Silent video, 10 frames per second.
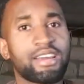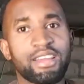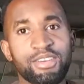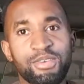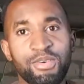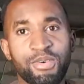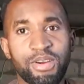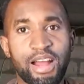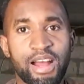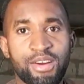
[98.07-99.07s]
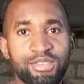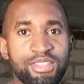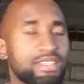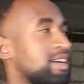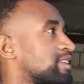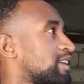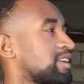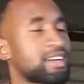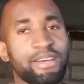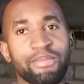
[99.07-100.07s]
can go out and
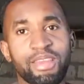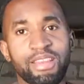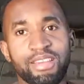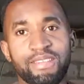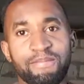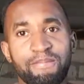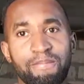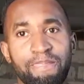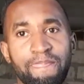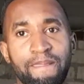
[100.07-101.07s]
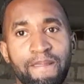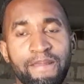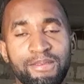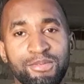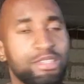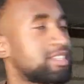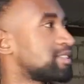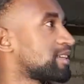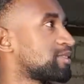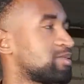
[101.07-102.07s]
can come in, which
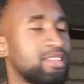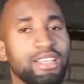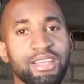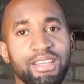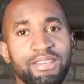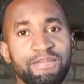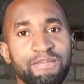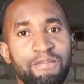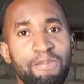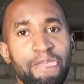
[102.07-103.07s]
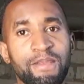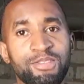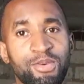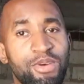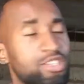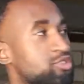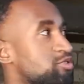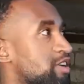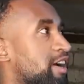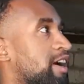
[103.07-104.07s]
is a good thing. So what
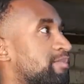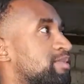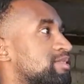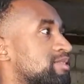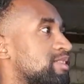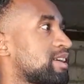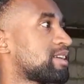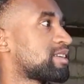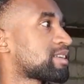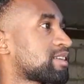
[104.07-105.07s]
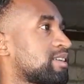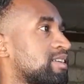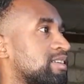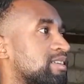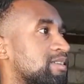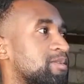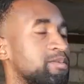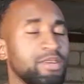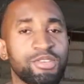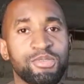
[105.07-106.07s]
usually happens is like
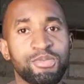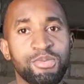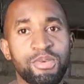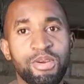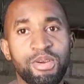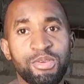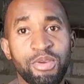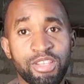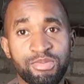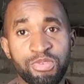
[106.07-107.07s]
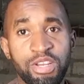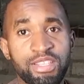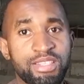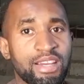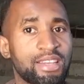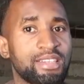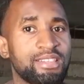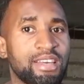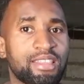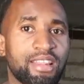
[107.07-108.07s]
when you experience sudden
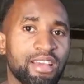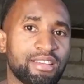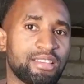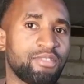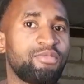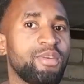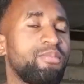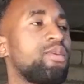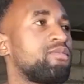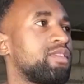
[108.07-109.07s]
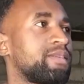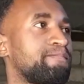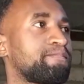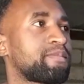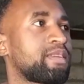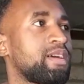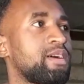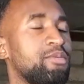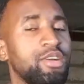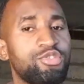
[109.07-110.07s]
death, like they flip over,
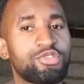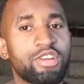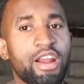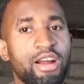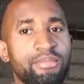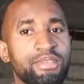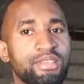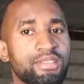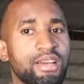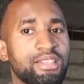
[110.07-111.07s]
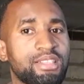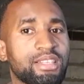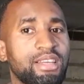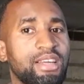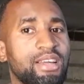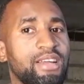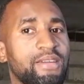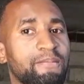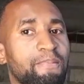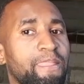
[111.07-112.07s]
what usually happens is that
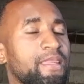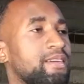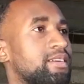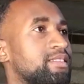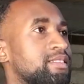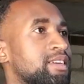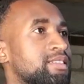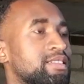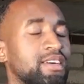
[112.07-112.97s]
there's